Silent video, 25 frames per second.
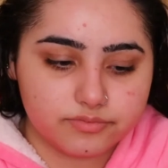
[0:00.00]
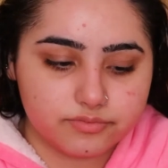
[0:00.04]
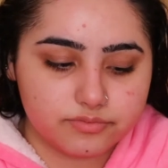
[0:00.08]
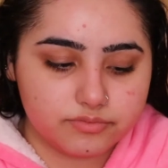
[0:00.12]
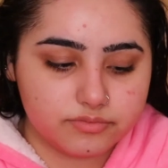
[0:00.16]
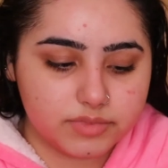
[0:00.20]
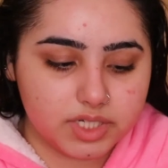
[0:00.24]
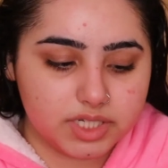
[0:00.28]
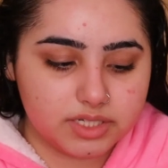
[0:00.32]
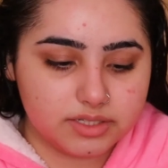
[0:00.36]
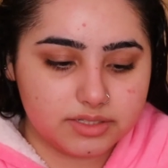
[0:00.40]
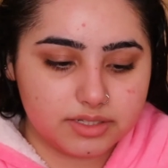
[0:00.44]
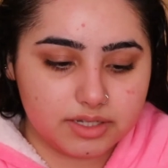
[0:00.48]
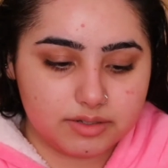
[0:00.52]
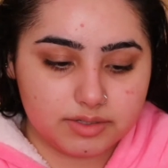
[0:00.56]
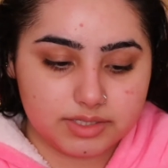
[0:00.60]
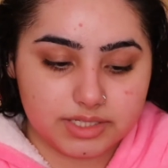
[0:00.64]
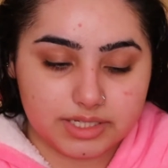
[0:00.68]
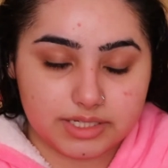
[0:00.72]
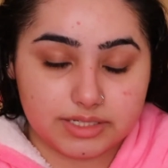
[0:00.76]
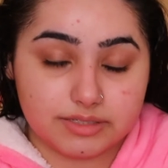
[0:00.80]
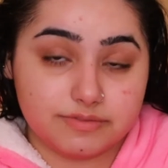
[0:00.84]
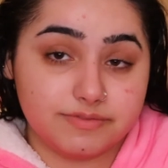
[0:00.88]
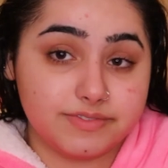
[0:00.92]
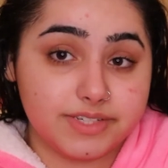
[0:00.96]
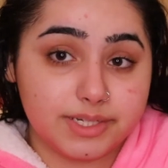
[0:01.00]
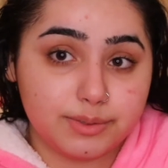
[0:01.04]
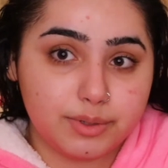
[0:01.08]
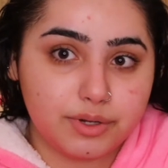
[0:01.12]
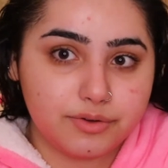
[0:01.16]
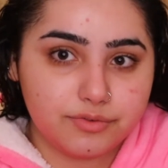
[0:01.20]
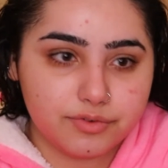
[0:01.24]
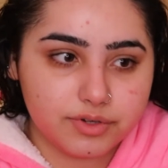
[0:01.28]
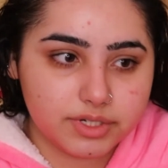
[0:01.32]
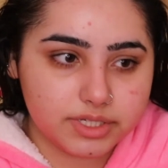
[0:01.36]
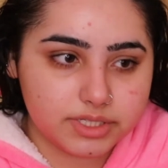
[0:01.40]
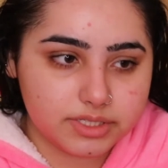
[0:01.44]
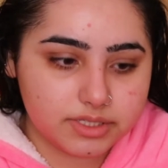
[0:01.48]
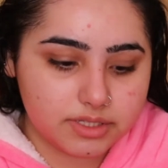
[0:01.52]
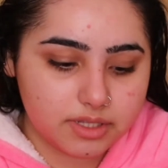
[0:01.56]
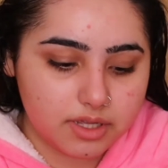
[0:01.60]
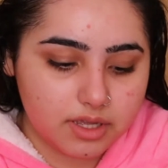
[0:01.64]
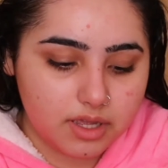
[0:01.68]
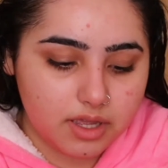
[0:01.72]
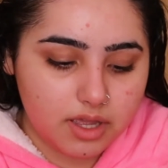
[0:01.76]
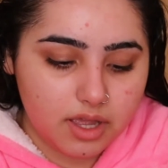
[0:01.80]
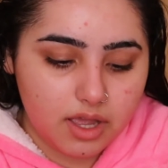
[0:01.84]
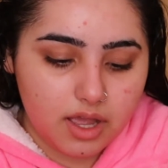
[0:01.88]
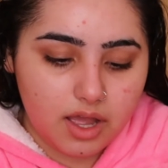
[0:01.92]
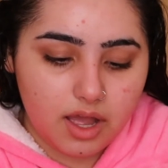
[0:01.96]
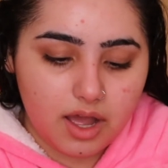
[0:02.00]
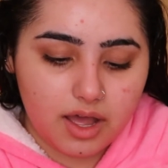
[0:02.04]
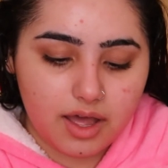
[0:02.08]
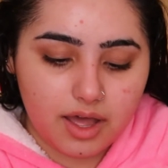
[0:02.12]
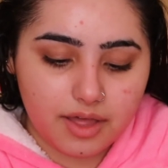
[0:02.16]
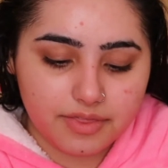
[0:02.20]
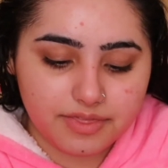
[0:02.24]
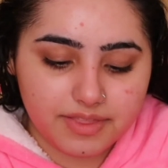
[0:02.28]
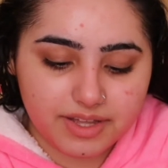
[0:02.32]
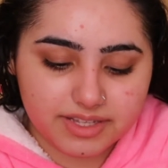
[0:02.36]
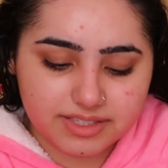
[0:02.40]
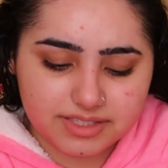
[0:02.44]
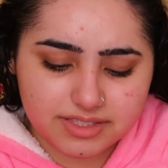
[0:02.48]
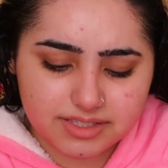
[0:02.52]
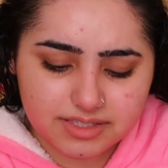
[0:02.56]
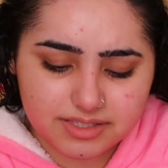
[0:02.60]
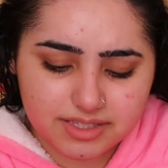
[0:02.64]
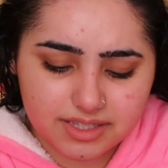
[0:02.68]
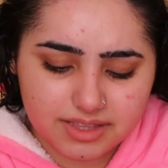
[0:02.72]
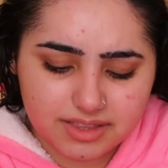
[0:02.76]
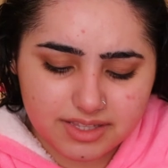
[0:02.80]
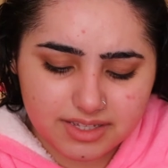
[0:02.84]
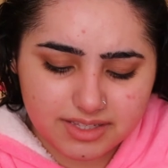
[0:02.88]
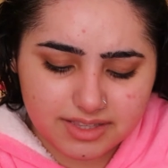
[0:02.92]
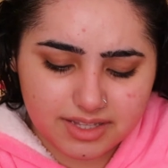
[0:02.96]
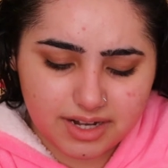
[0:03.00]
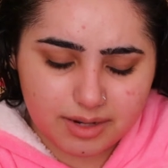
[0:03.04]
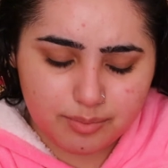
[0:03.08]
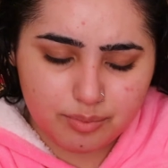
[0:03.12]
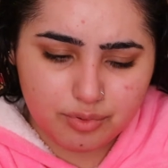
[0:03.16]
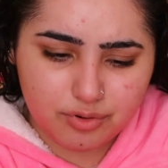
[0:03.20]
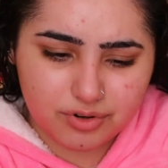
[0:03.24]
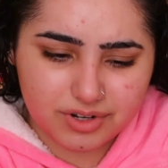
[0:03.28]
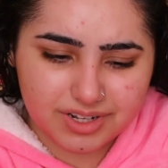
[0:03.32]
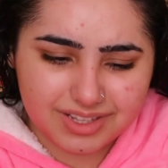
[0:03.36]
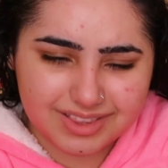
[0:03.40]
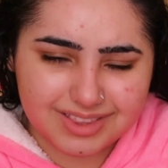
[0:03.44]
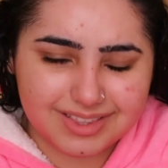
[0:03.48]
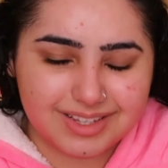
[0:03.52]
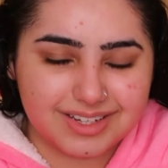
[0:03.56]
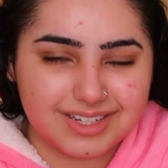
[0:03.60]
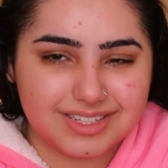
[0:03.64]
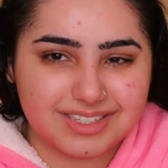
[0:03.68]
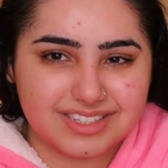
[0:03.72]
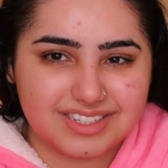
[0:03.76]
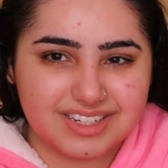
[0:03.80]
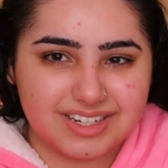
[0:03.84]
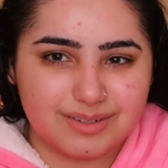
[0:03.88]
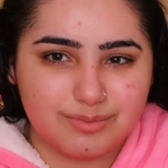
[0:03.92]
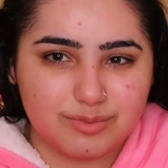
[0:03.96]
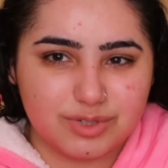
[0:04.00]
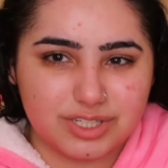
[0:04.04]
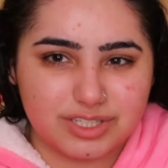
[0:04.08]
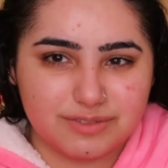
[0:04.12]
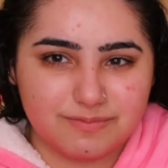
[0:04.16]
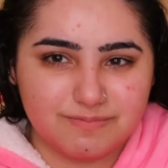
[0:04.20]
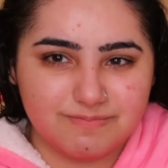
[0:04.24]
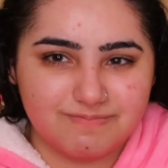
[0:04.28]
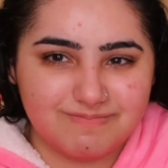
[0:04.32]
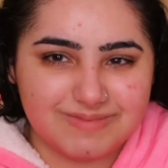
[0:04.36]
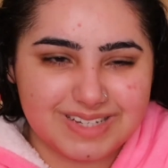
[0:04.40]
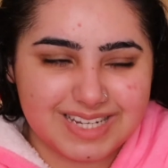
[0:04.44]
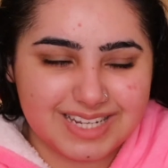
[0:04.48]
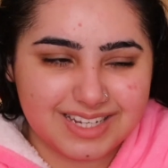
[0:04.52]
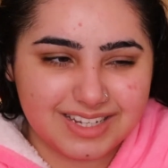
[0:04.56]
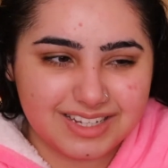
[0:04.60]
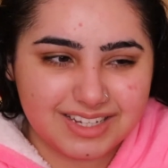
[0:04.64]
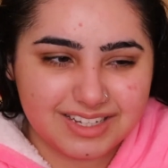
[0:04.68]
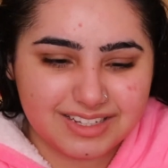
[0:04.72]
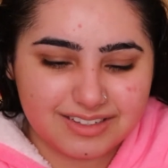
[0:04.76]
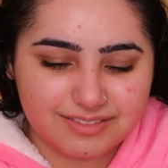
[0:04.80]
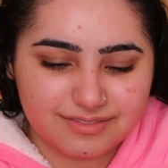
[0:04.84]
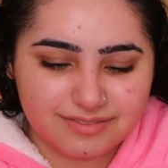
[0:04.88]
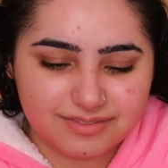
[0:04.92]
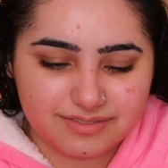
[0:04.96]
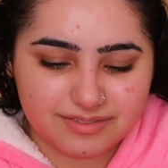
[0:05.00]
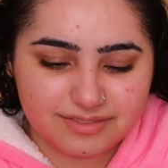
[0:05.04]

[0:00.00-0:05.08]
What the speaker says: because I was like, Farewell Frizz. That's the thing that I put in last time, which may have